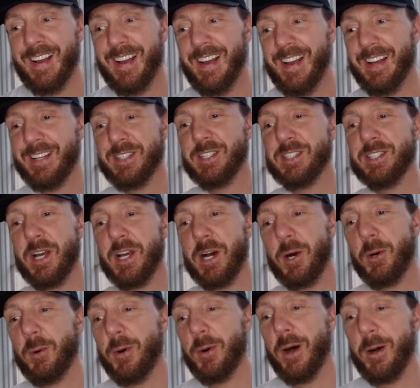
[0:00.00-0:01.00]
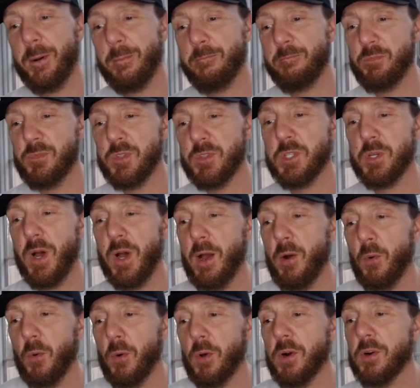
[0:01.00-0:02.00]
And so I
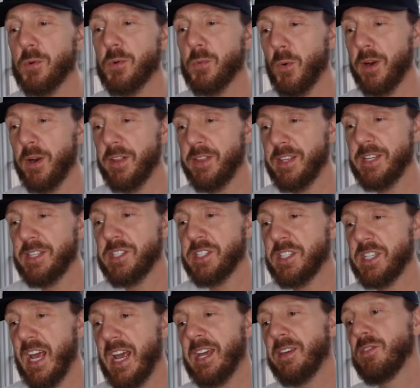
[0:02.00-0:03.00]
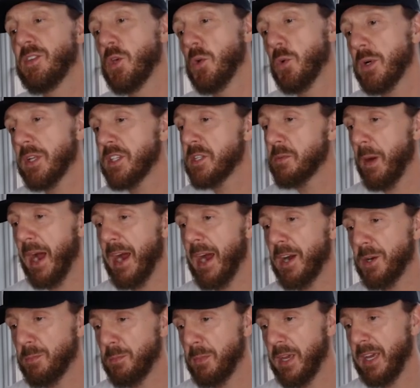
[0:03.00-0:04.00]
ordered one of these. Dave, you
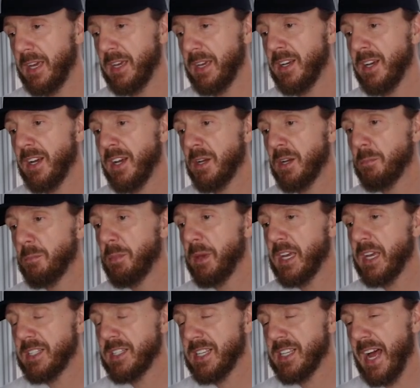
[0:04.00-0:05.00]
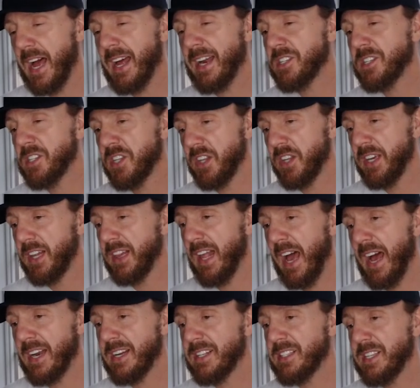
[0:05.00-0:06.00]
inspired me because honestly, a
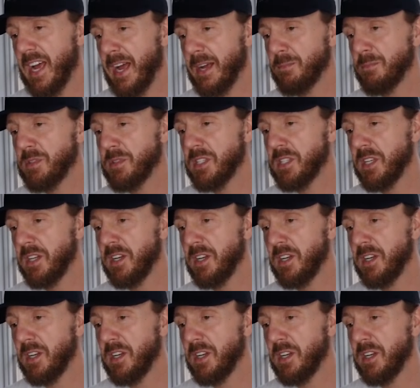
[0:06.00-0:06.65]
lot of times